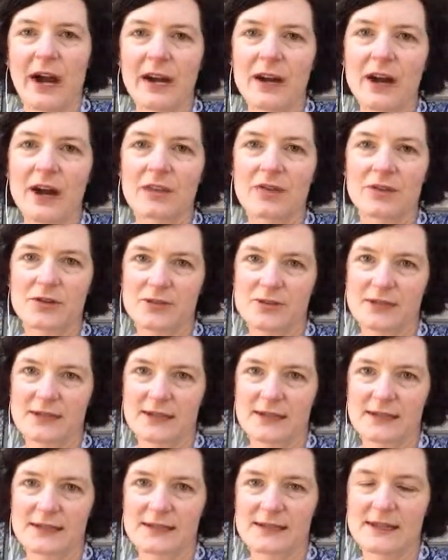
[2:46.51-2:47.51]
I got those
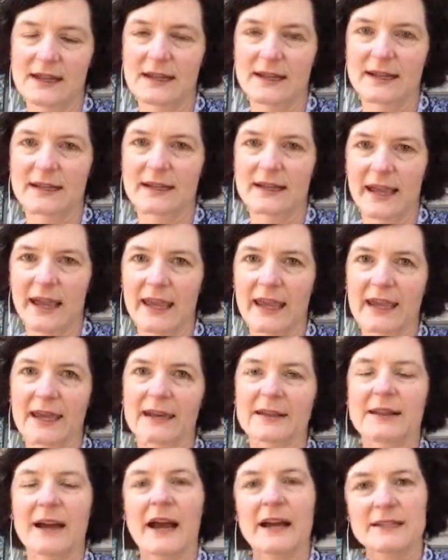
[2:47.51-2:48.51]
things done,
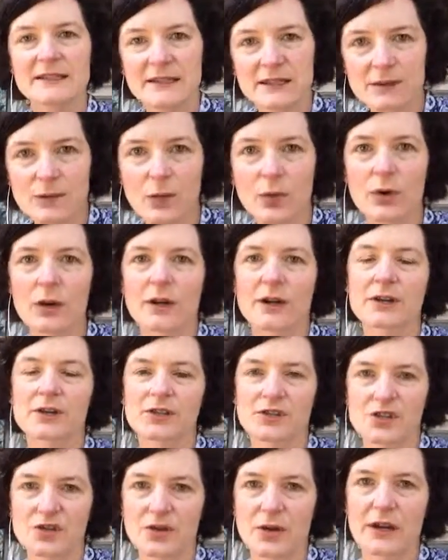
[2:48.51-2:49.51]
and I didn't work
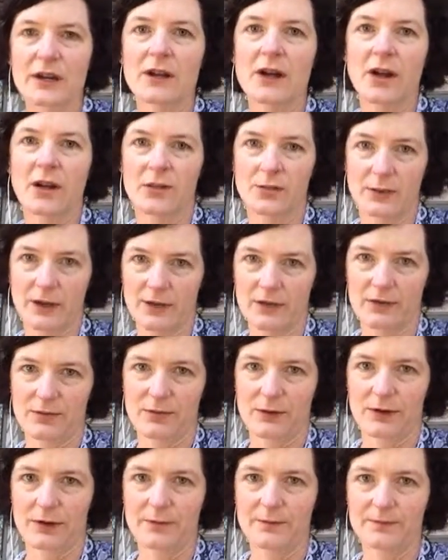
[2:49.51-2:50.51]
straight all the way
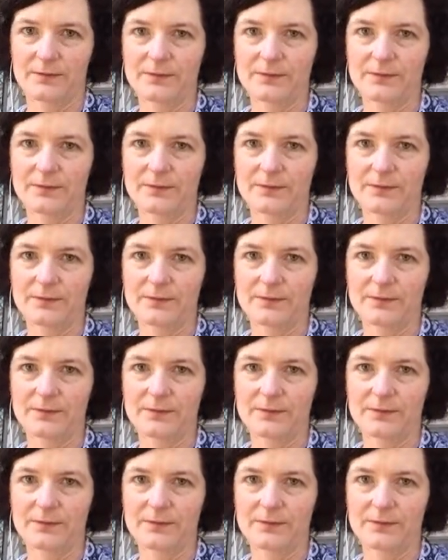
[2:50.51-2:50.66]
through.